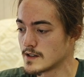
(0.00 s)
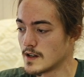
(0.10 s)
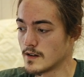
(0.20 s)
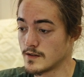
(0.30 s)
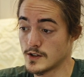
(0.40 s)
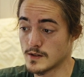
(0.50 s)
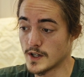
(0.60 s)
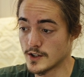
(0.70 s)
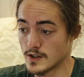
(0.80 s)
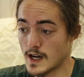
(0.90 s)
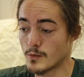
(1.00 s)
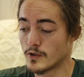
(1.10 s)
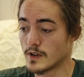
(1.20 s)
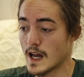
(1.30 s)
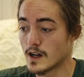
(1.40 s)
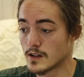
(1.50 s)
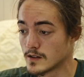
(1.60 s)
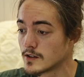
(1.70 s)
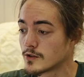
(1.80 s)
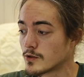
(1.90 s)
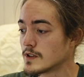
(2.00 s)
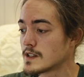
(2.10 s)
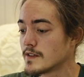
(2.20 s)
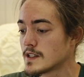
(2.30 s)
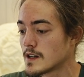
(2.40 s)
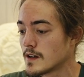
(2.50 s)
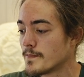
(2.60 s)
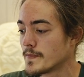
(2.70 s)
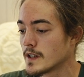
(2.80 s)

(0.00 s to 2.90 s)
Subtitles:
As I just mentioned, I'm on an L tourist visa.